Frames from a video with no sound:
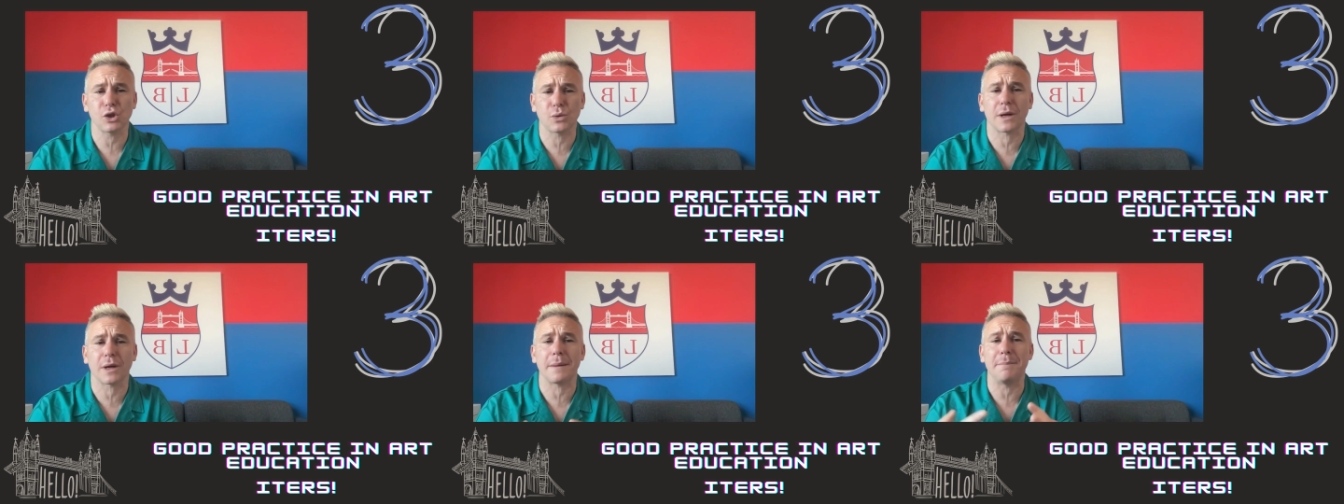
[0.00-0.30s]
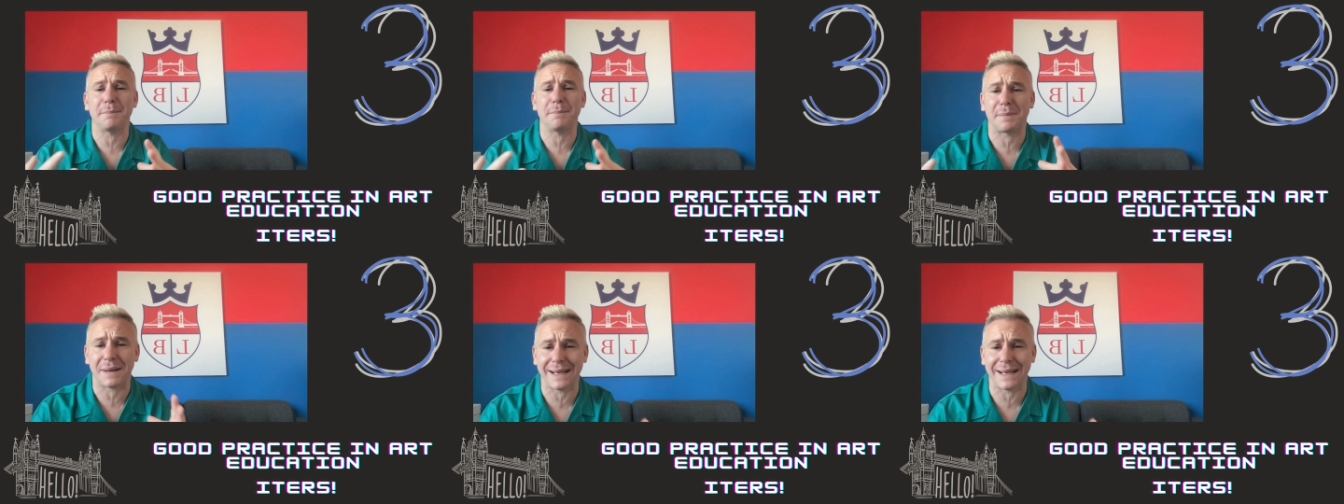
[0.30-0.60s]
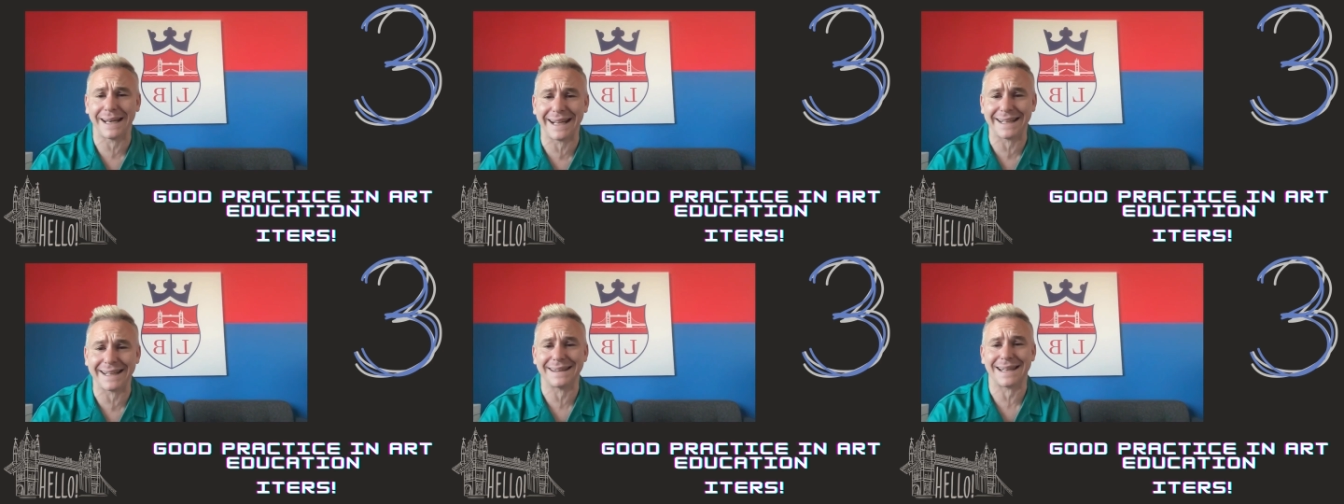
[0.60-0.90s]

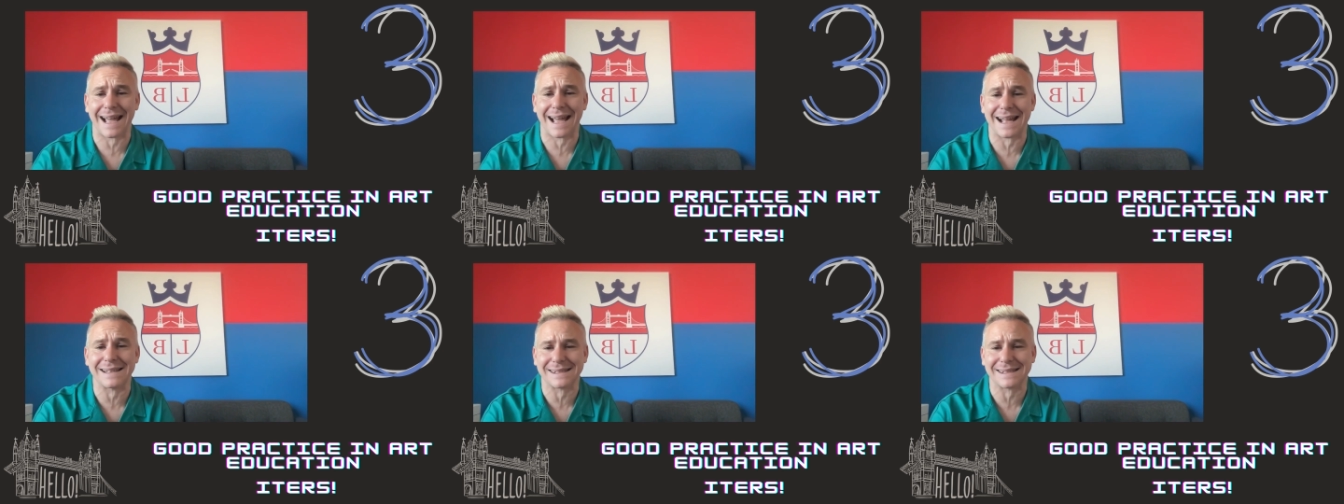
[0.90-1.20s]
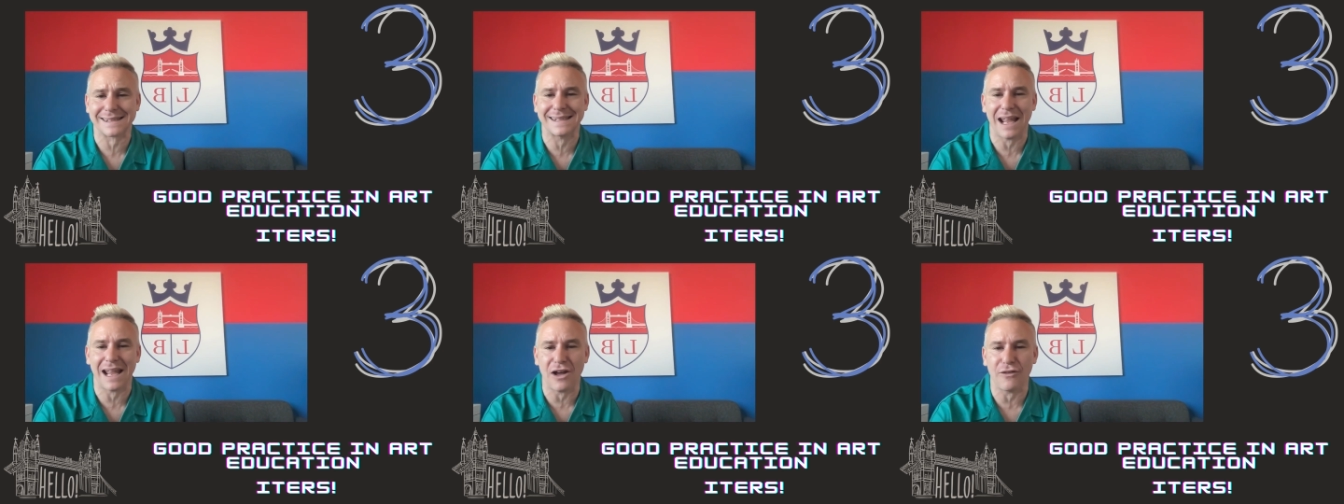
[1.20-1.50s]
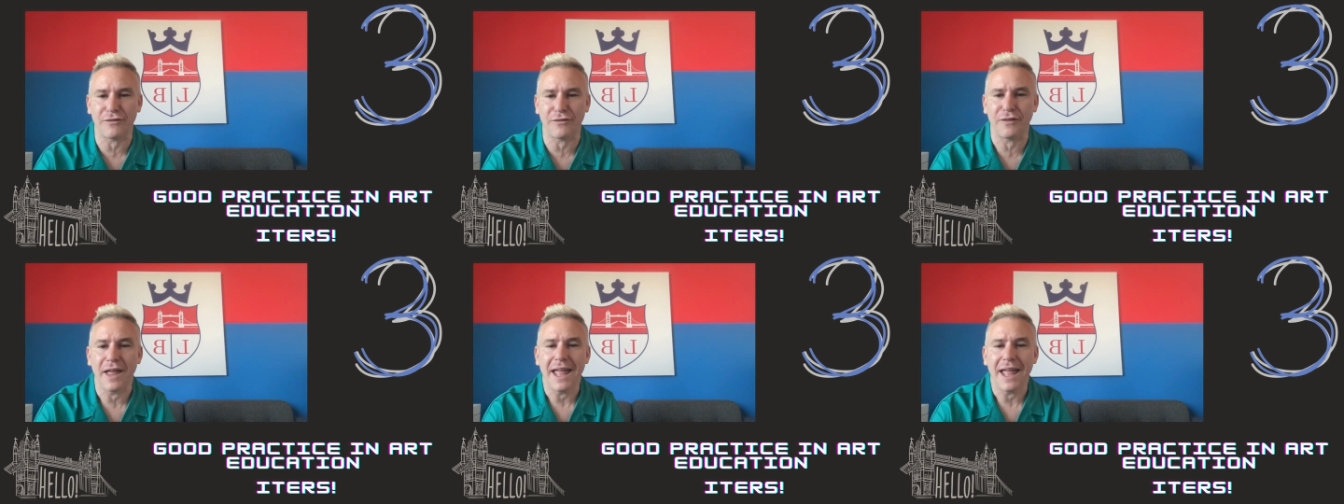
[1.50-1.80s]
complete that
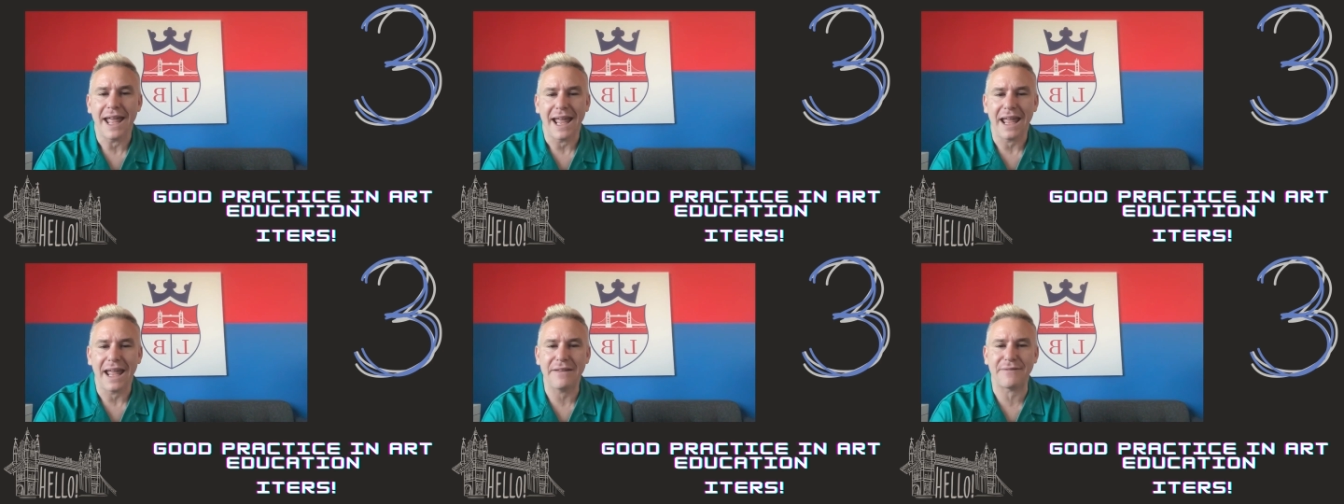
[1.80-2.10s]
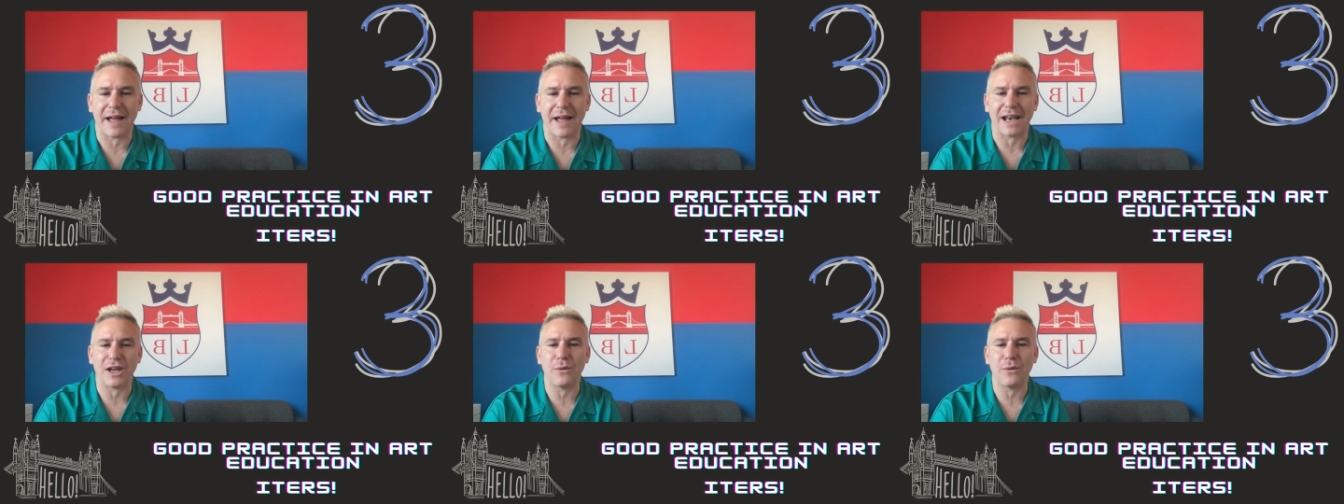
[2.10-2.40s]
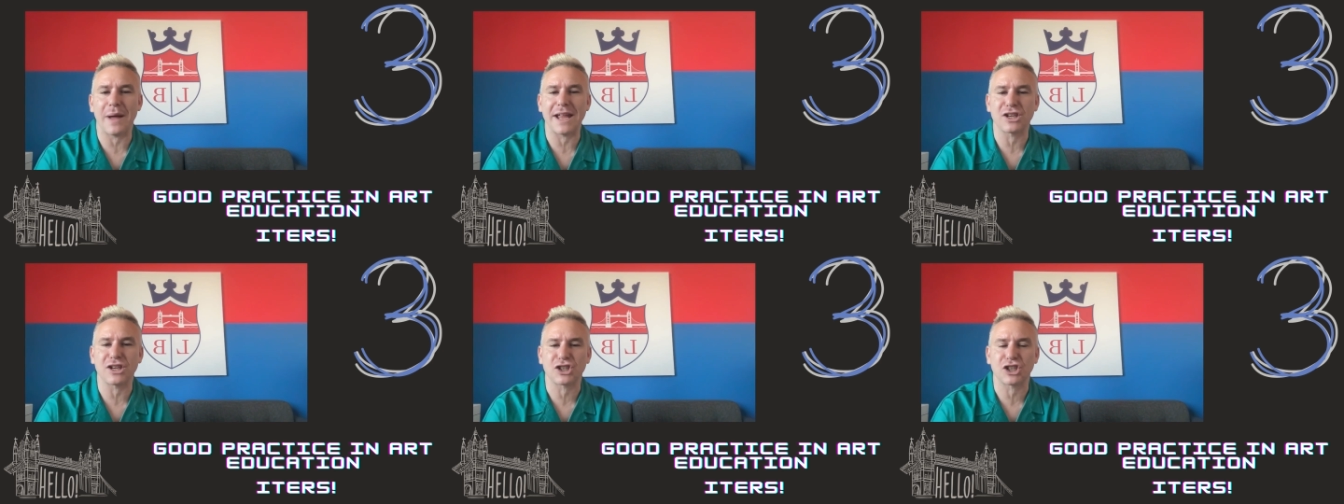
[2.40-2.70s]

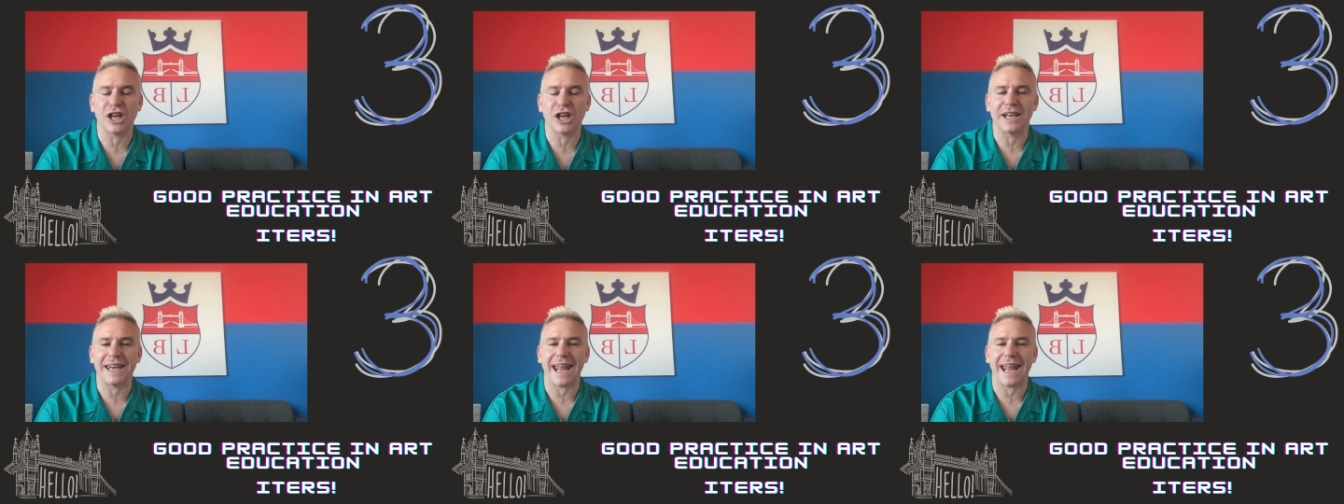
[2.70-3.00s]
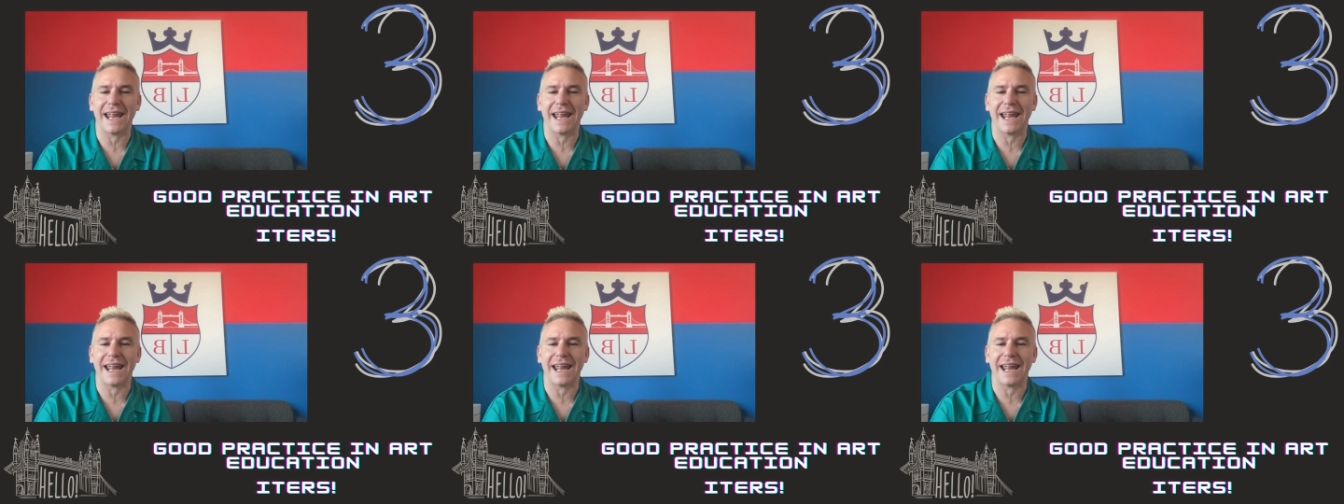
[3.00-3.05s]
self-evaluation